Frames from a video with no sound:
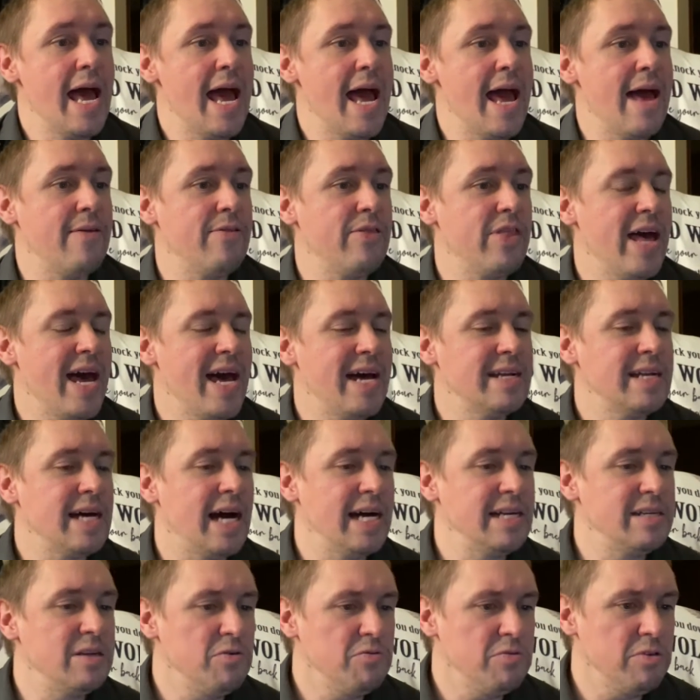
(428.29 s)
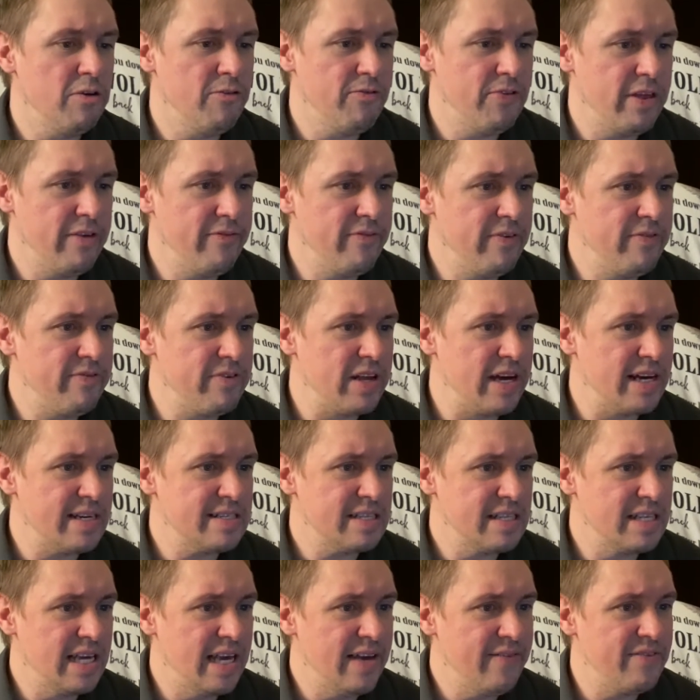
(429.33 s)
And that, I don't know if they've even
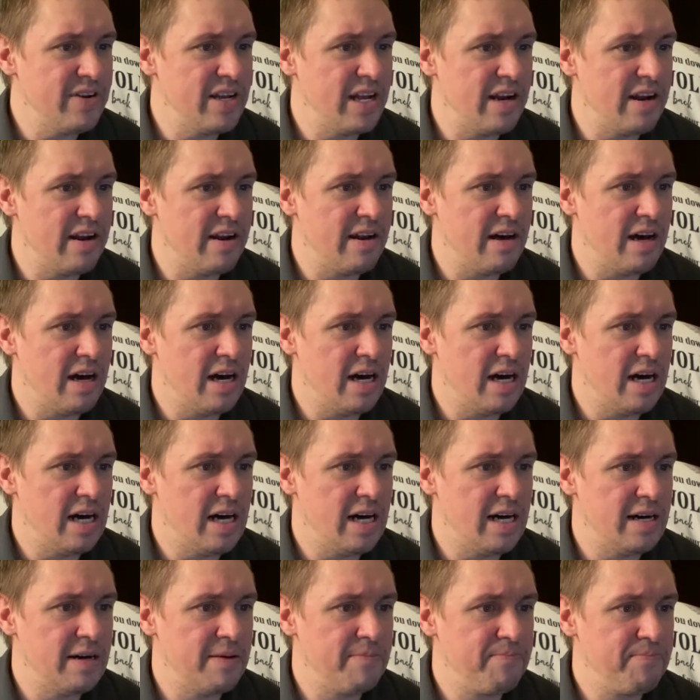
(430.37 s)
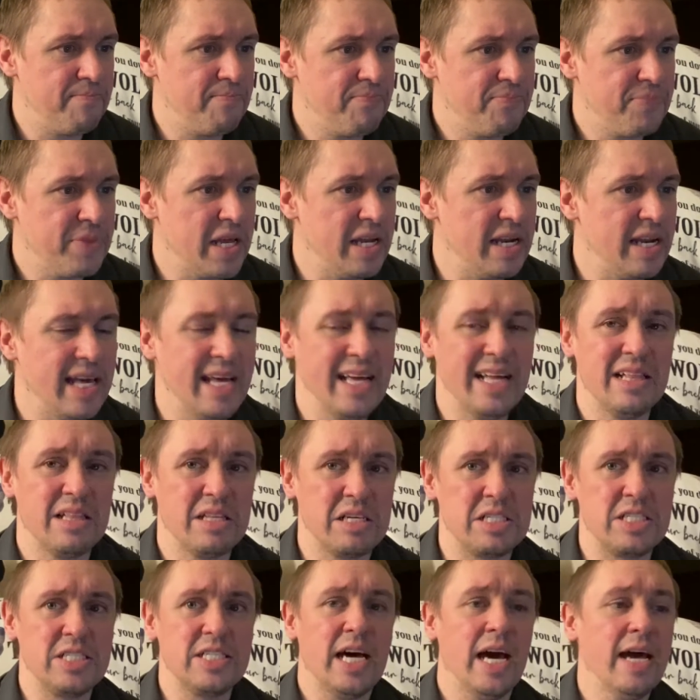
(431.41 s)
actually given it an
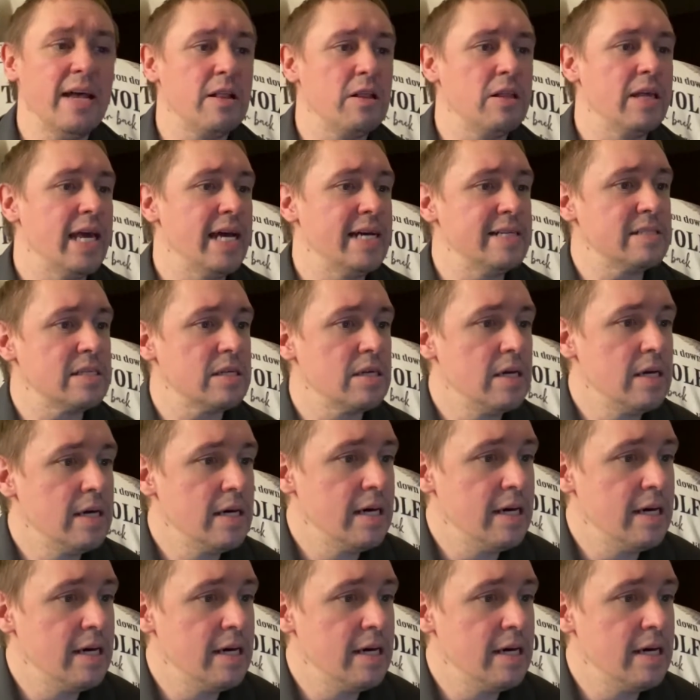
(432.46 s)
English title yet.